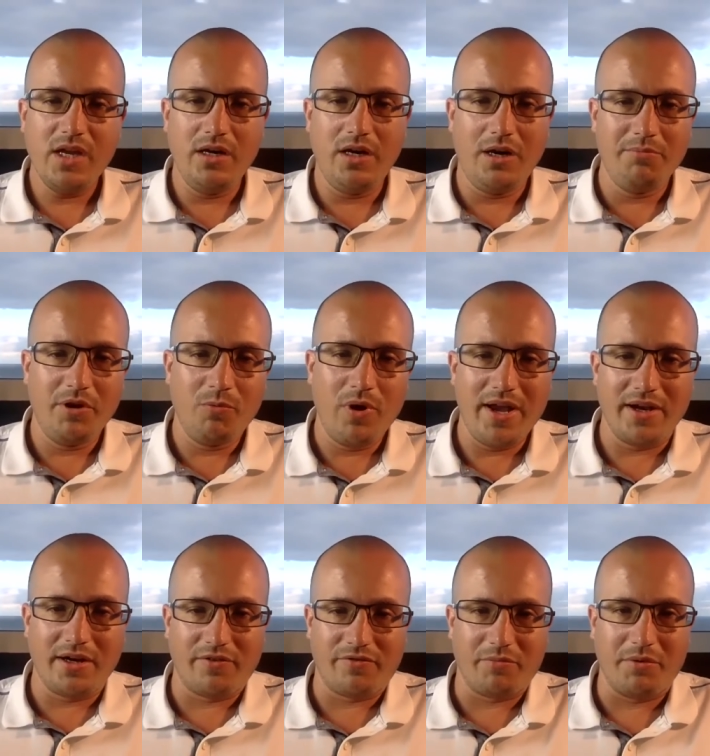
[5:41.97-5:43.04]
the way a
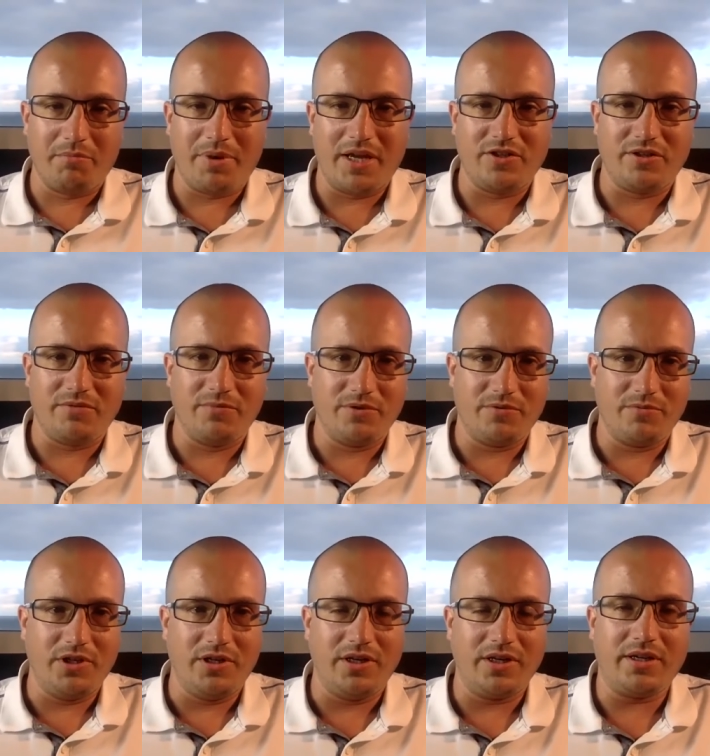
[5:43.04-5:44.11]
government pension would
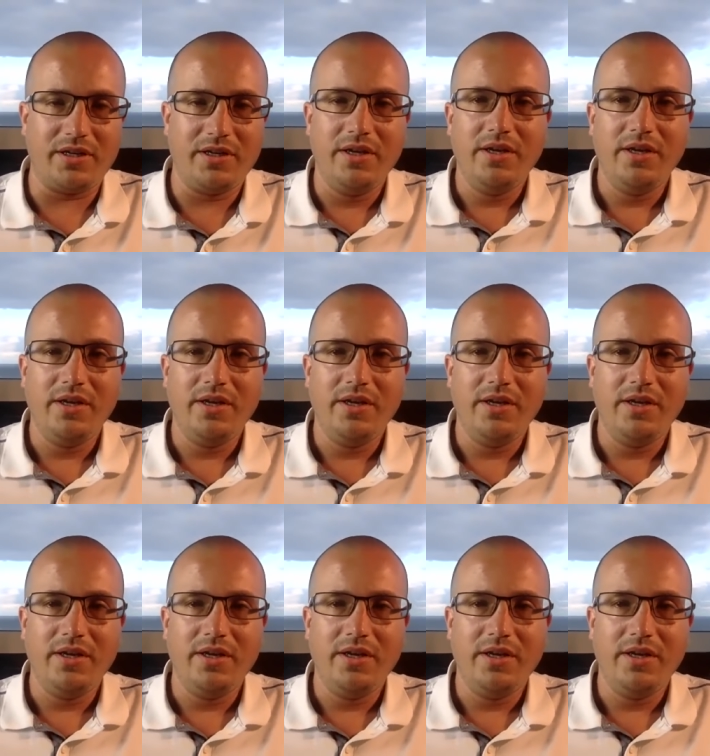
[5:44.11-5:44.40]
work